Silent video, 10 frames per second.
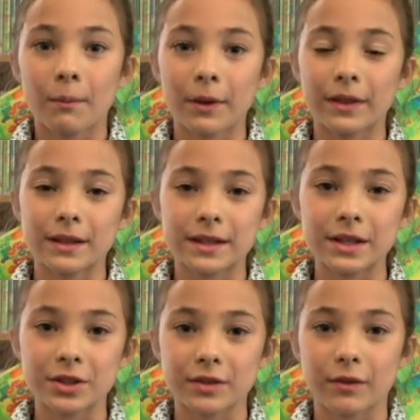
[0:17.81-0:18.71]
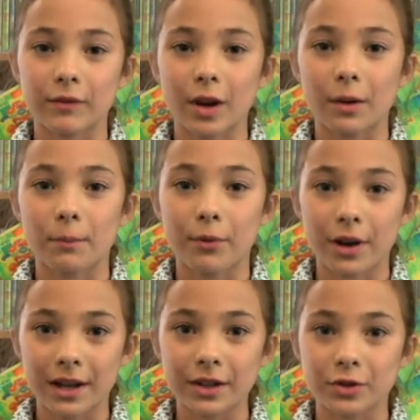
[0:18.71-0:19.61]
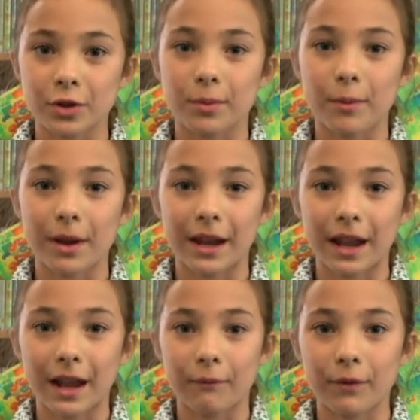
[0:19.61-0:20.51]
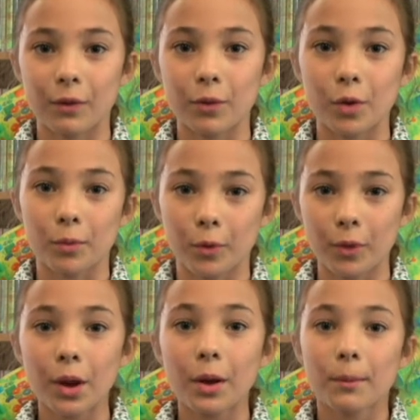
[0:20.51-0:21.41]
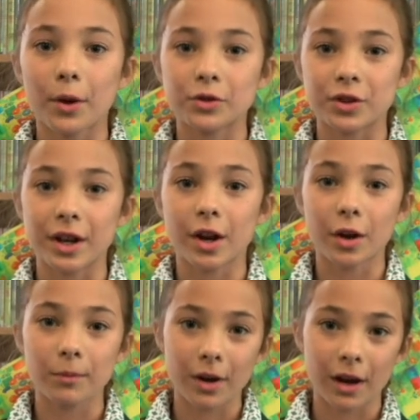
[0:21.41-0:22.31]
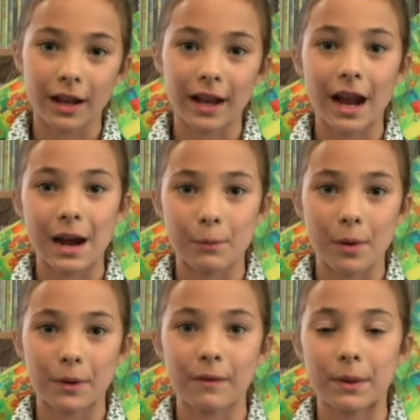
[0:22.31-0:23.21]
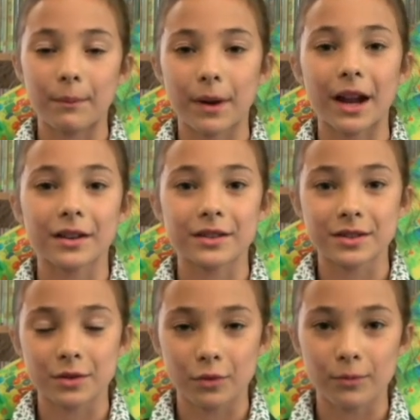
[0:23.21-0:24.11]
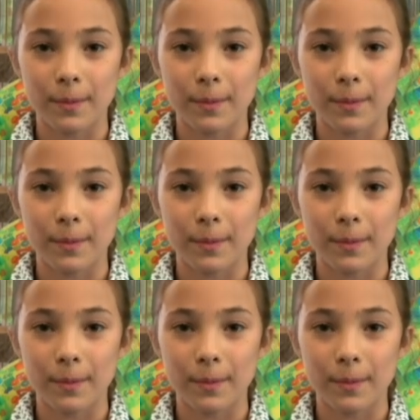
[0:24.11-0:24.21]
But the teachers have done a brilliant job at making it feel normal, both during home learning and when we've been back at school.